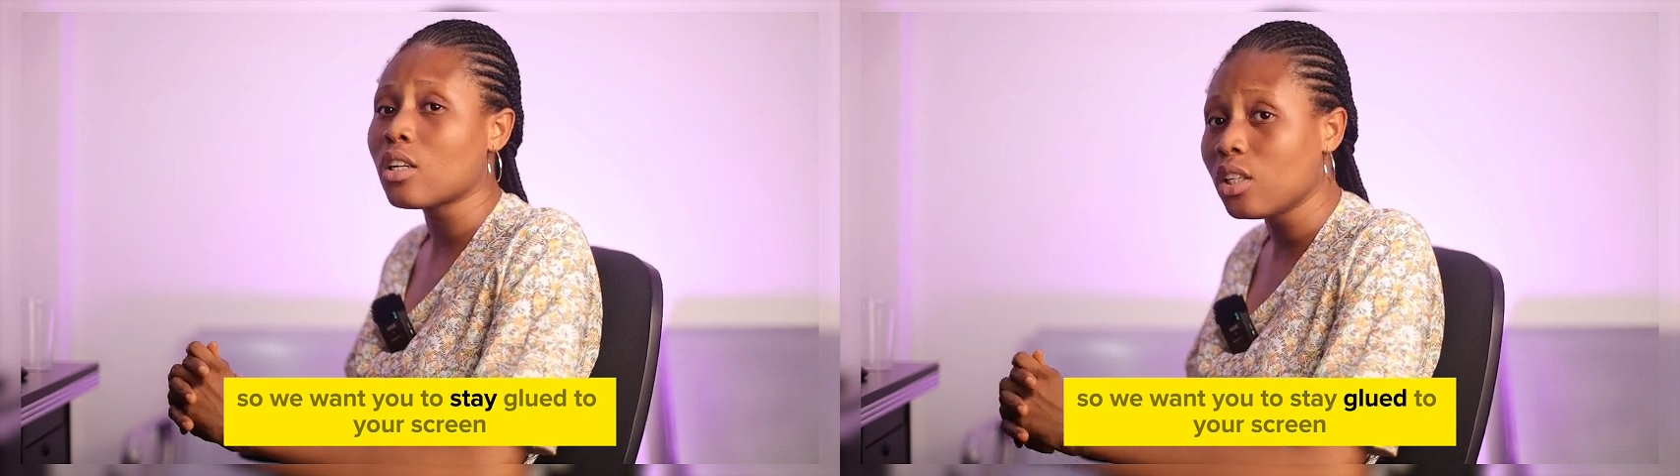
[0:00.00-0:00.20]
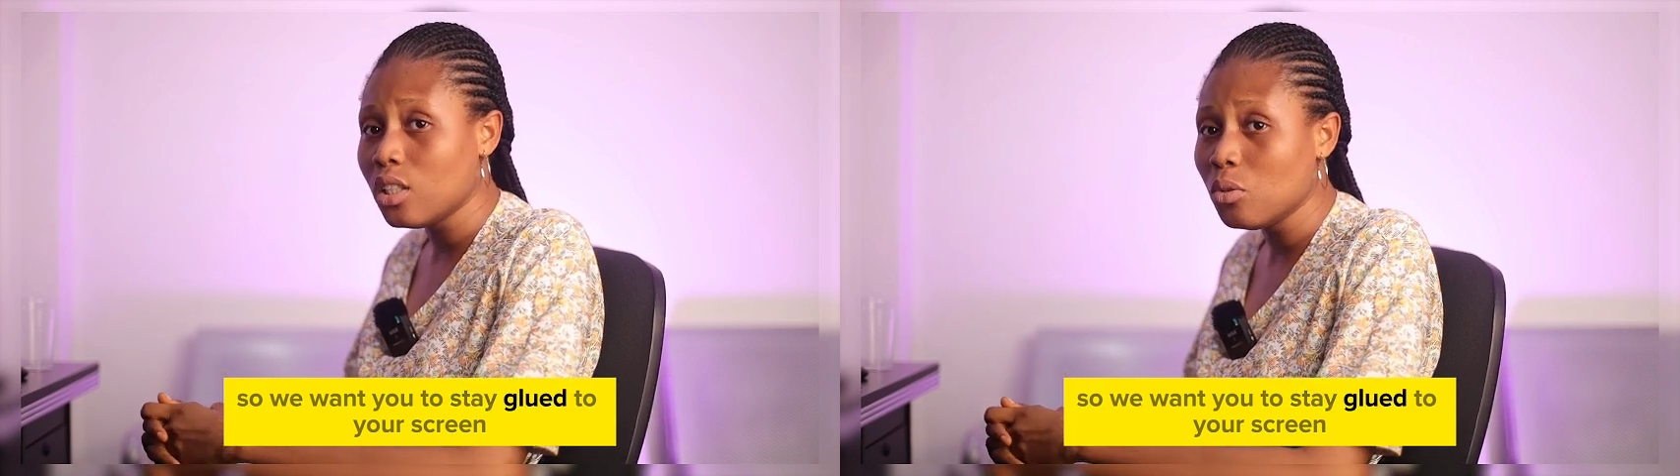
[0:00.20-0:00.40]

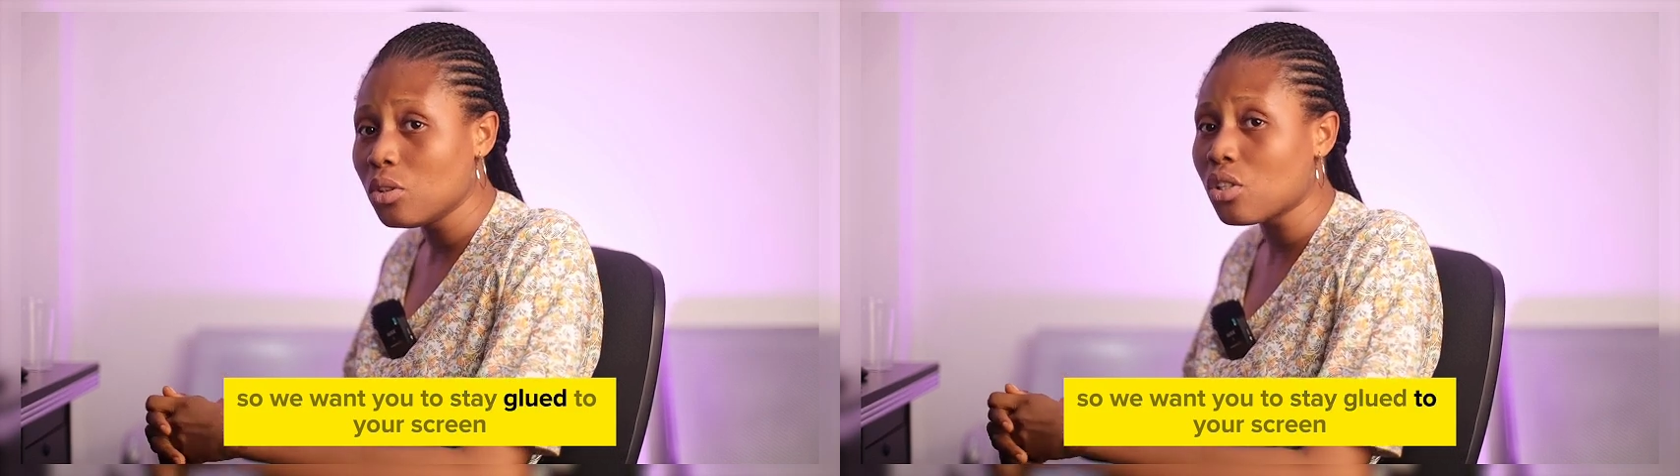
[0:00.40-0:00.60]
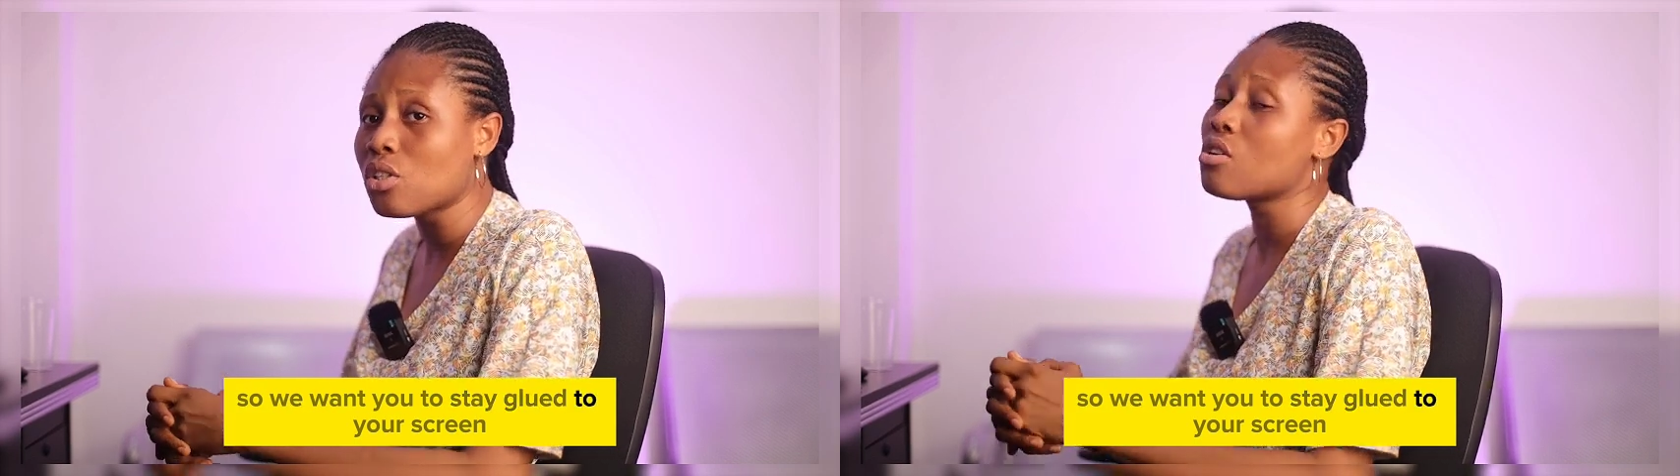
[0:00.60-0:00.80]

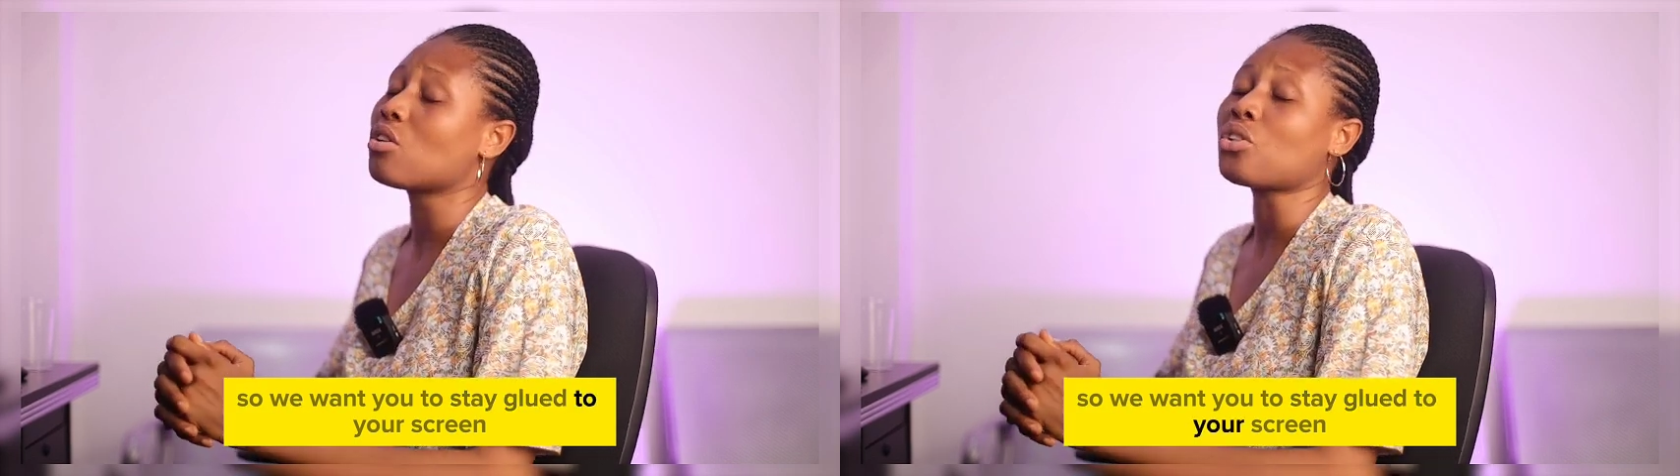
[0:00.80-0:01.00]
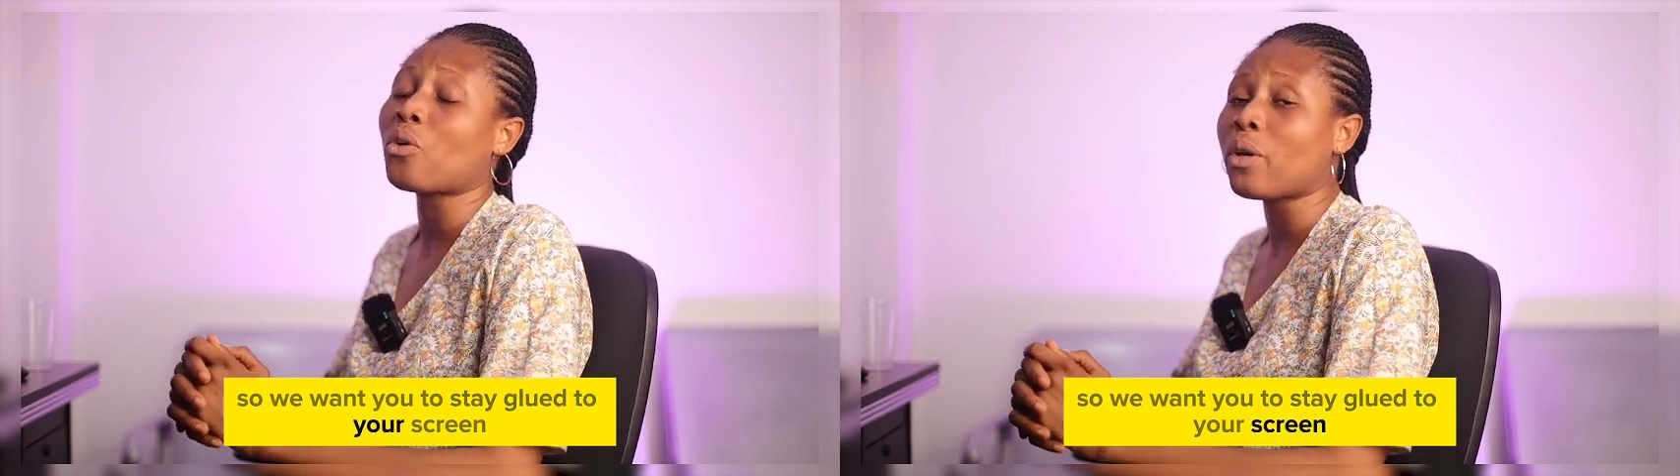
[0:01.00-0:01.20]
glued to
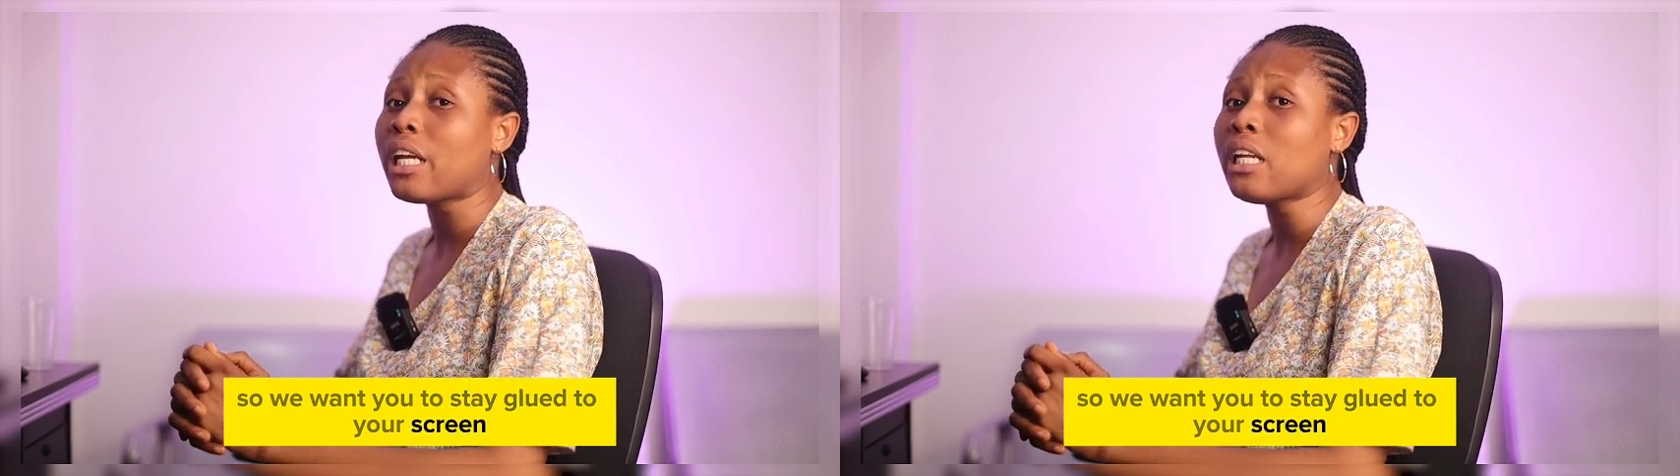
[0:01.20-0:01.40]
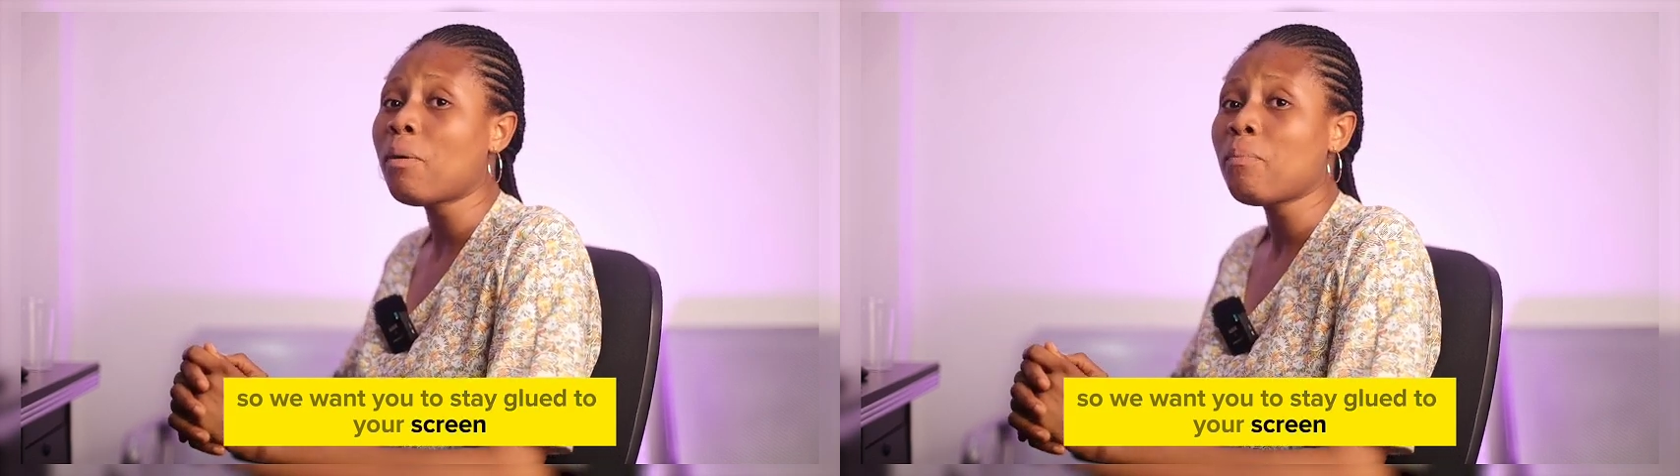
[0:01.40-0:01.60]
your
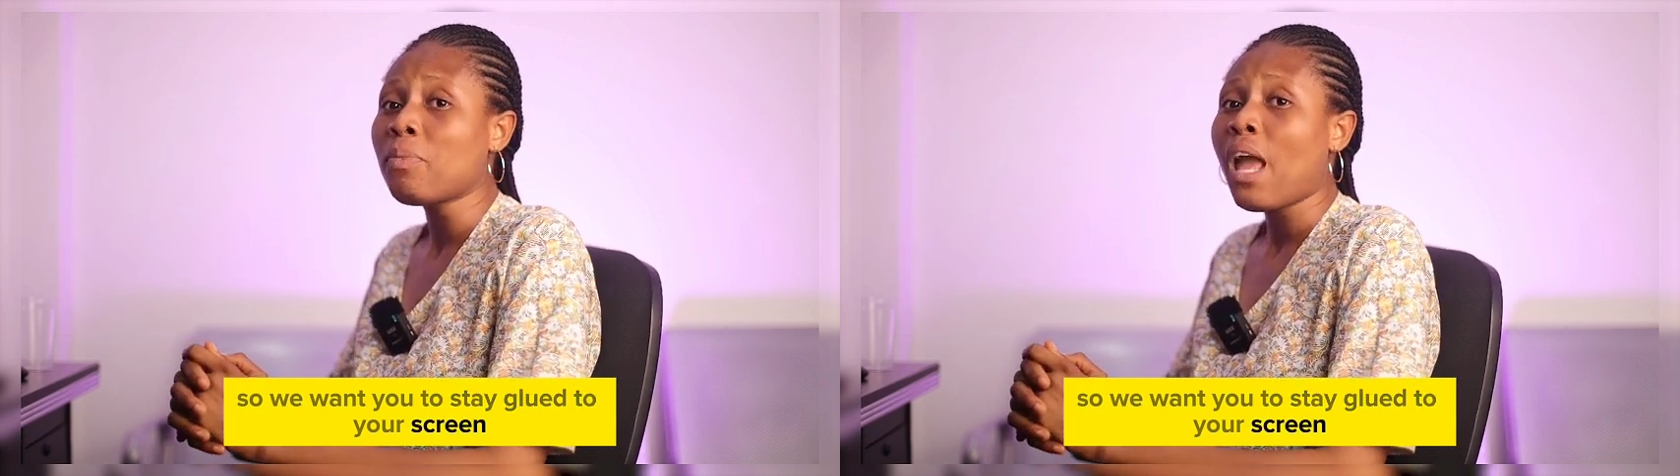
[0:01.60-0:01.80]
screen